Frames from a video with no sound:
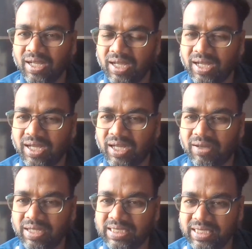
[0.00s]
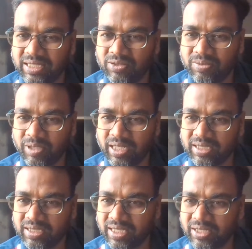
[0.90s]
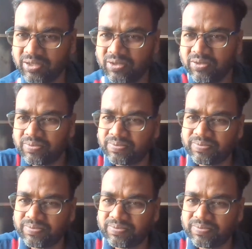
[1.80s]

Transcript: IT, good morning. Thank you.